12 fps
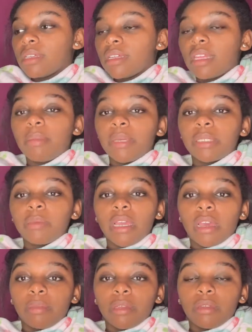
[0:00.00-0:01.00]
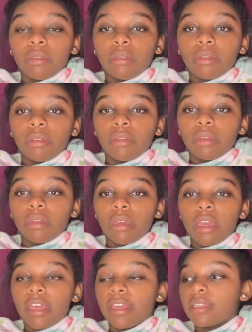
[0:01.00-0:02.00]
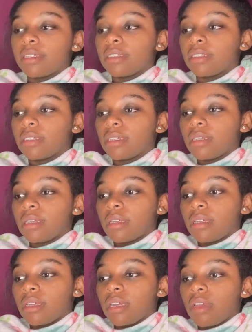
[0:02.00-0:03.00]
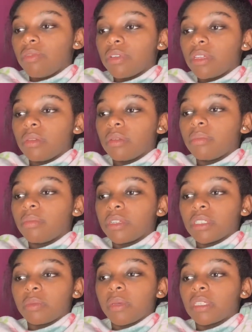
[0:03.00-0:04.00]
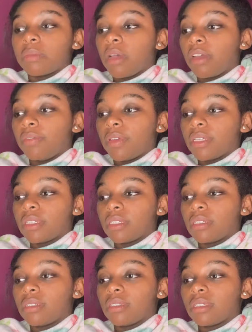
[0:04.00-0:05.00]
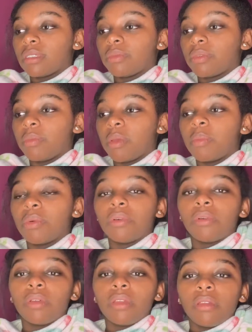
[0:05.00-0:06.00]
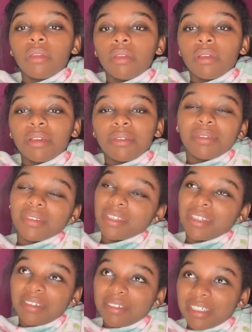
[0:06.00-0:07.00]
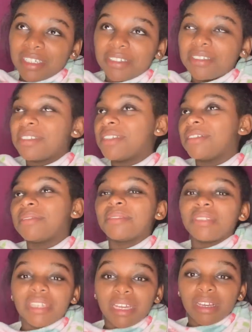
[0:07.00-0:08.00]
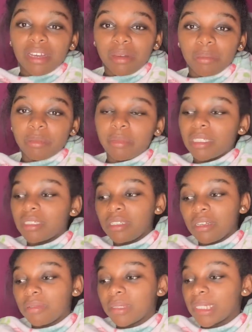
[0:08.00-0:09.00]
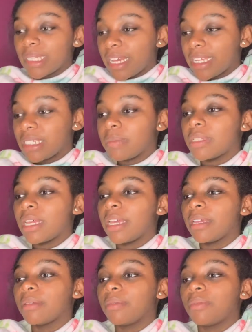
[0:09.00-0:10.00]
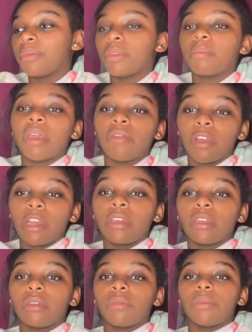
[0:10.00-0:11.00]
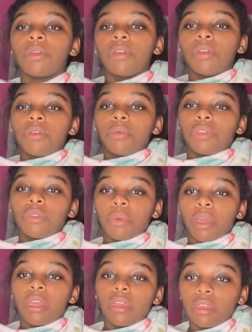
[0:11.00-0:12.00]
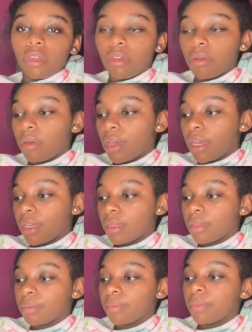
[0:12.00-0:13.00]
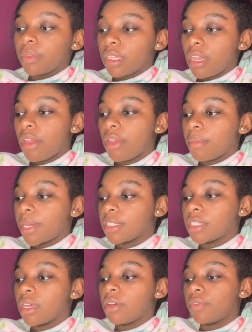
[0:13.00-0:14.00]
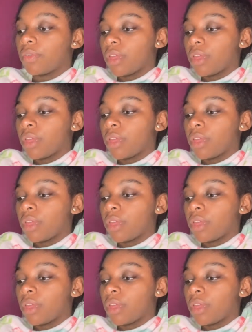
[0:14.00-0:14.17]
that makes me happy. And it really brings a smile to my face. And just when people, in general, you get compliments, it's nice, but like, with my writing and with the way, I carry myself,